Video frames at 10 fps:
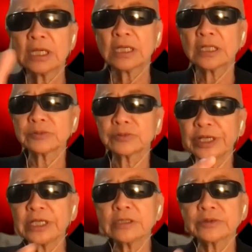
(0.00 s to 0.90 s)
of
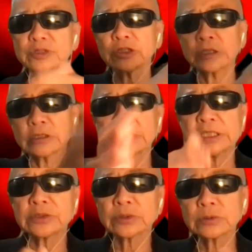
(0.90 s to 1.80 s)
Reiko's
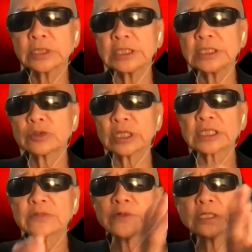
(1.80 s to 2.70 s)
journey through the
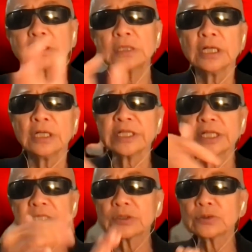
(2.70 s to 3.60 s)
e-trash spill,
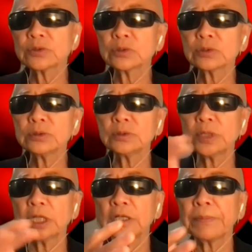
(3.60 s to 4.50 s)
takes you through
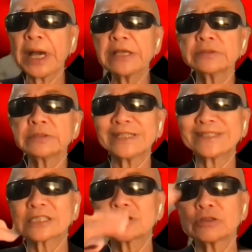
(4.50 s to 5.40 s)

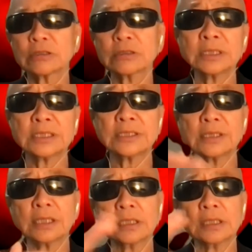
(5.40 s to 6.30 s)
BioNet's
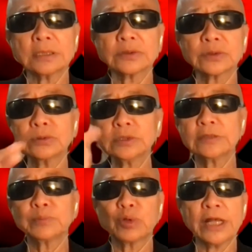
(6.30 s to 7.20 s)
journey through
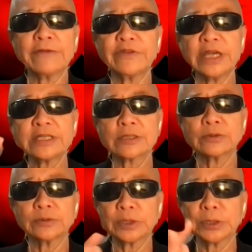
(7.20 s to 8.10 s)
the blood
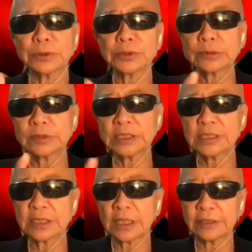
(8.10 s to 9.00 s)
vessel. So
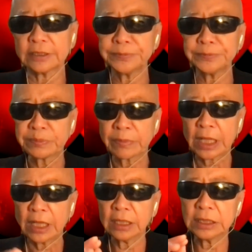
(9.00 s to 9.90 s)
these are the
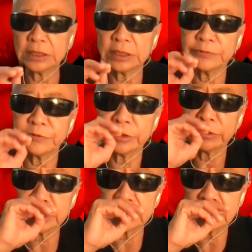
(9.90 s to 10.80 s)
a very